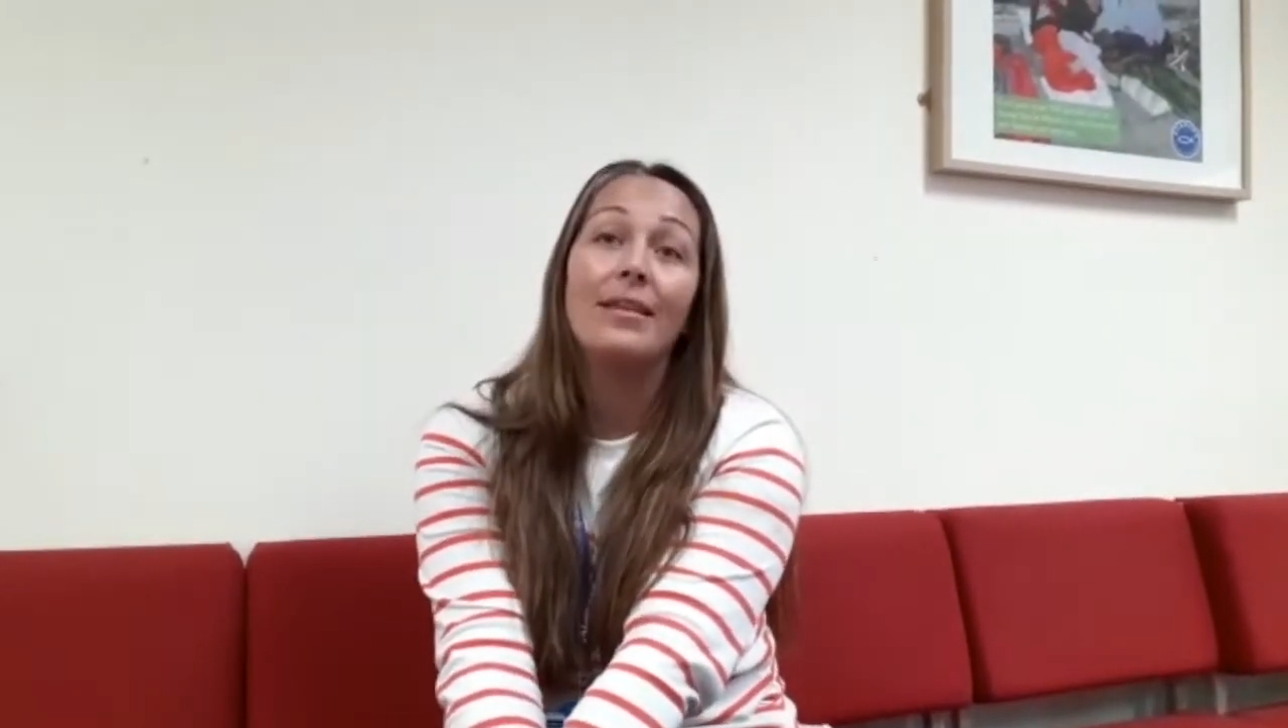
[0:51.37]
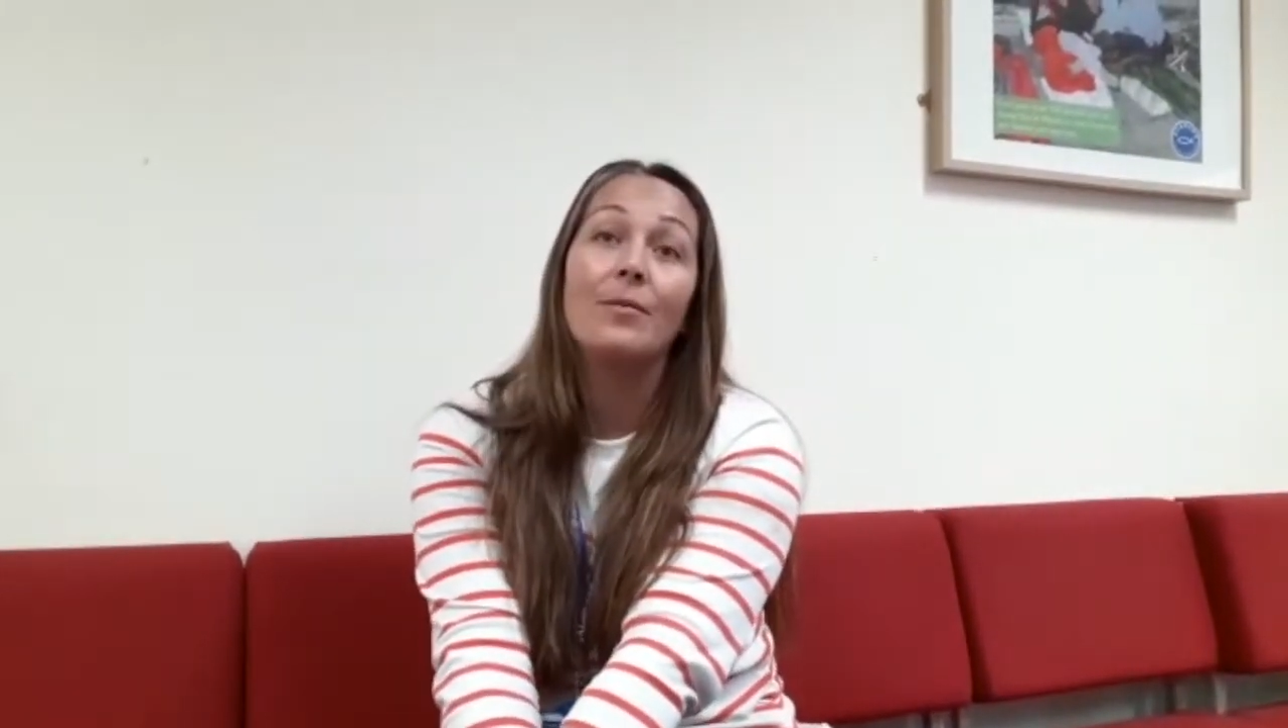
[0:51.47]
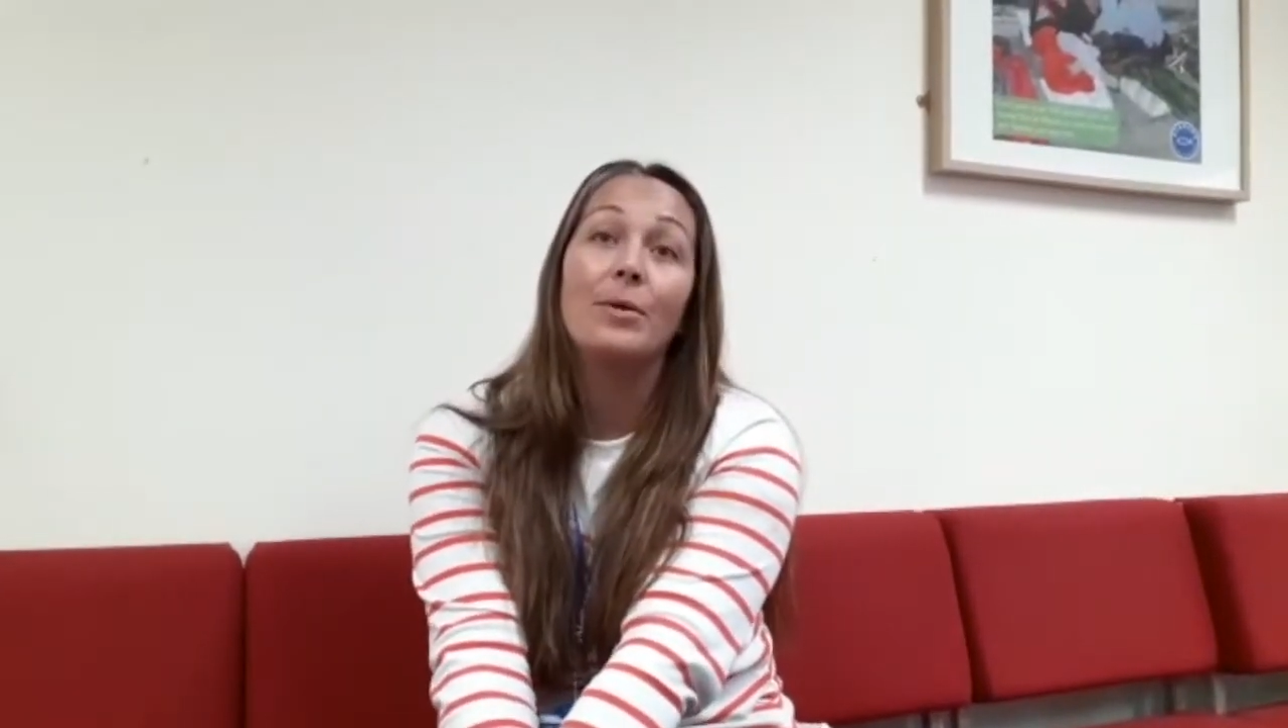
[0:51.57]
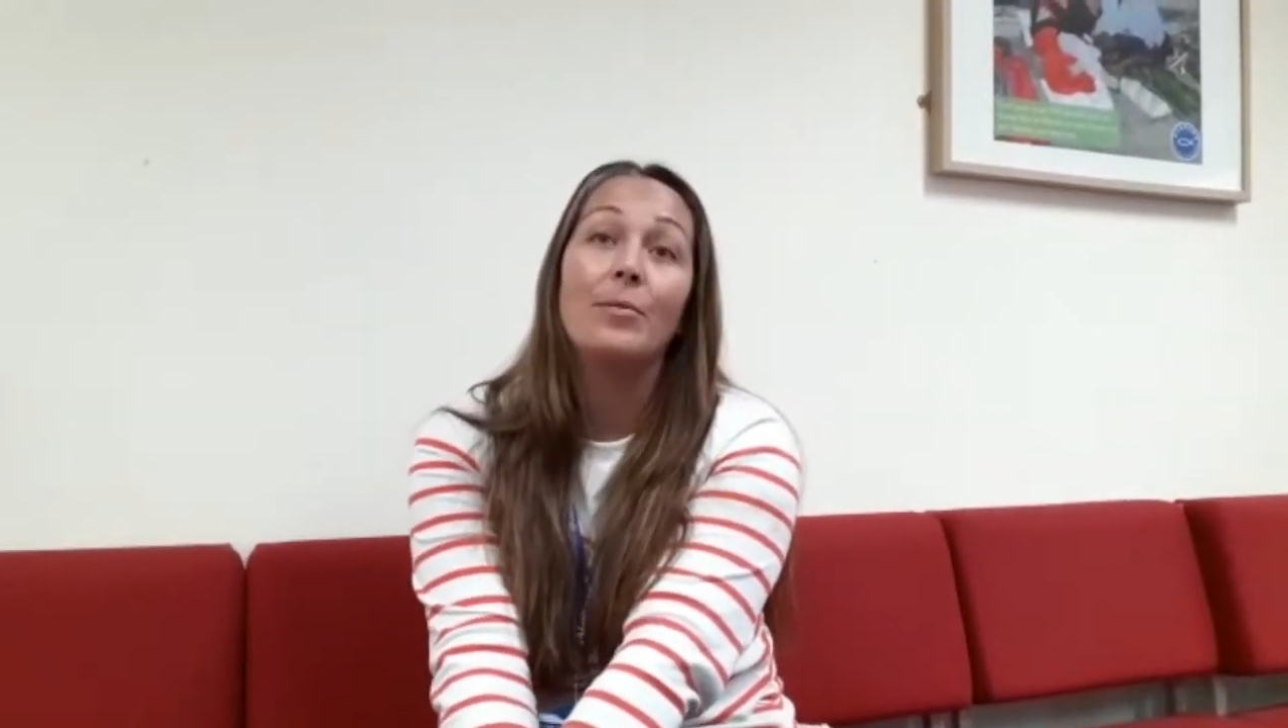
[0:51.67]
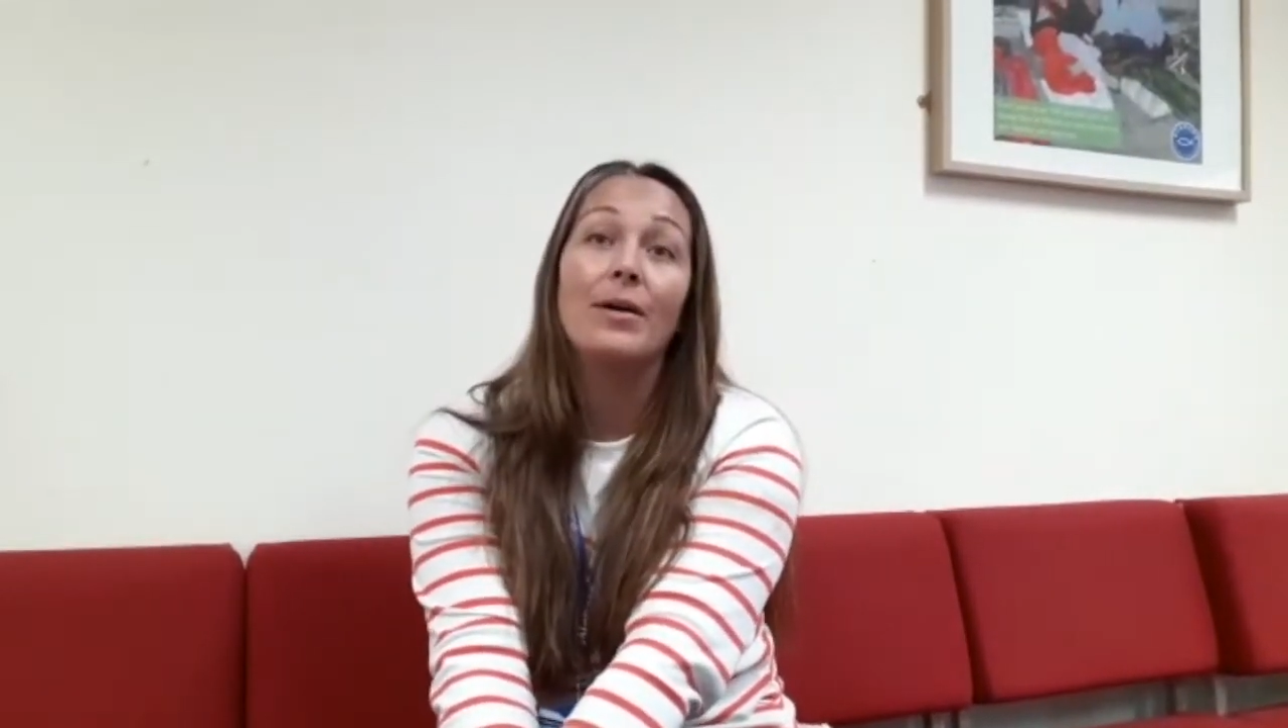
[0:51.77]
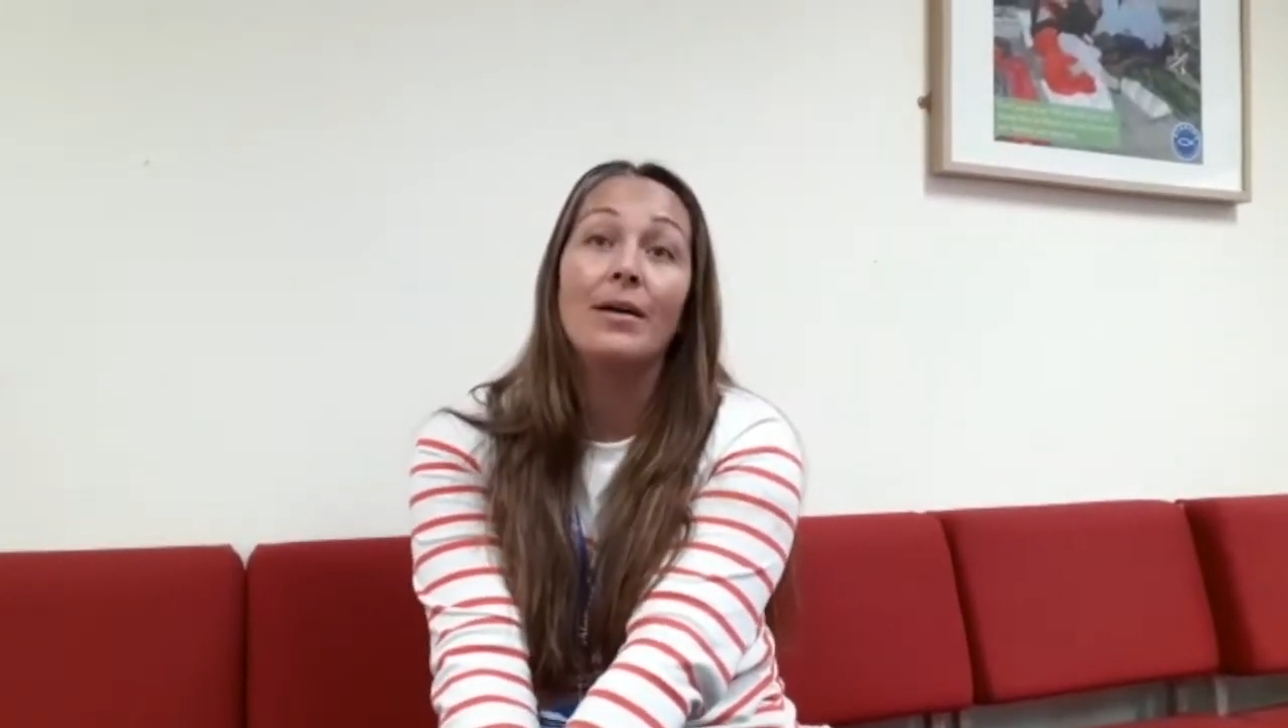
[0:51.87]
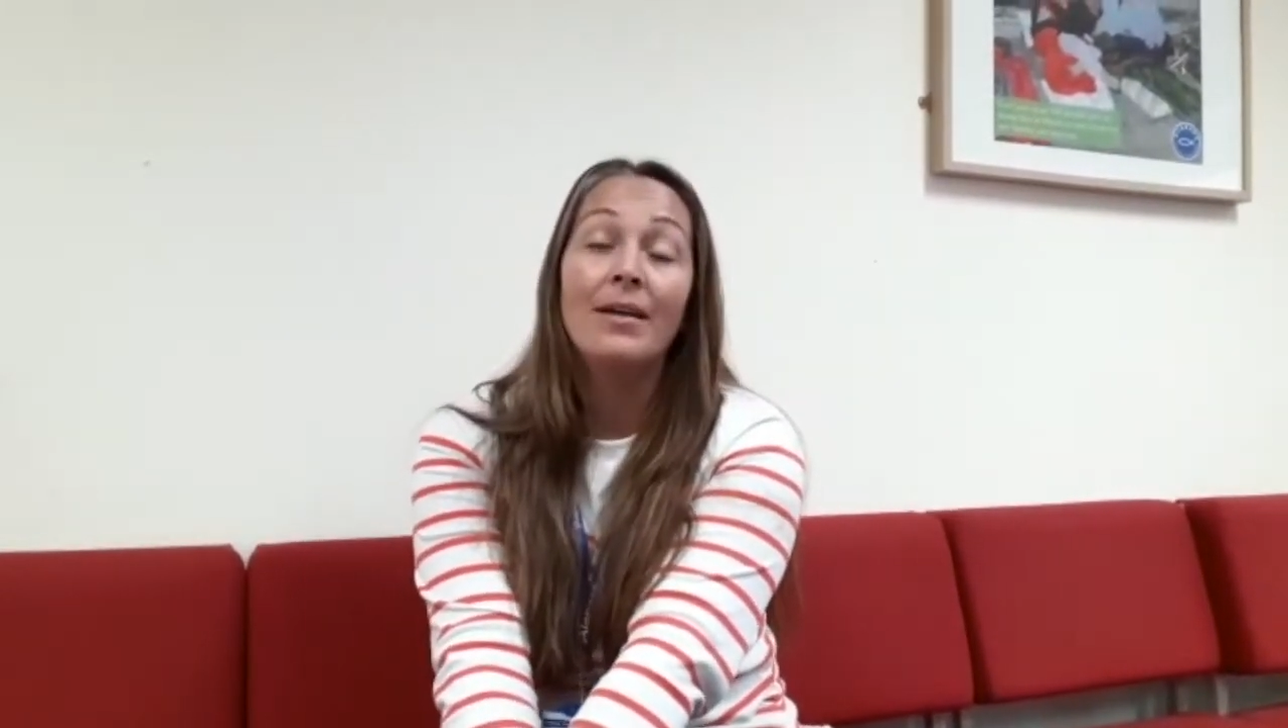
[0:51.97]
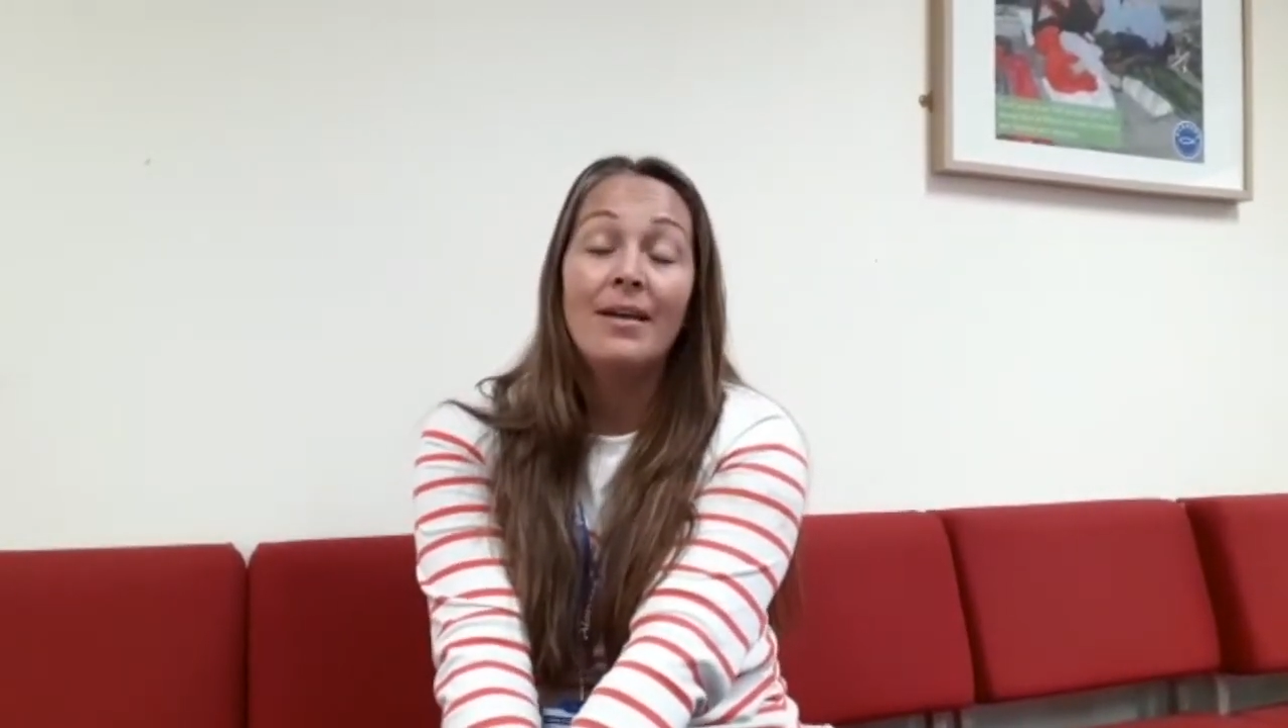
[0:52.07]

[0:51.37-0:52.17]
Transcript: that we were